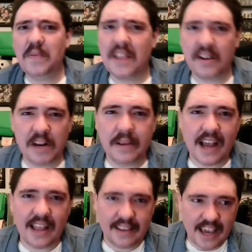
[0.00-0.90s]
creepy guy
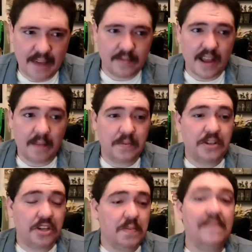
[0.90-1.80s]
at the GameStop, but
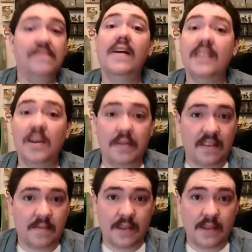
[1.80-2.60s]
just be friendly with them.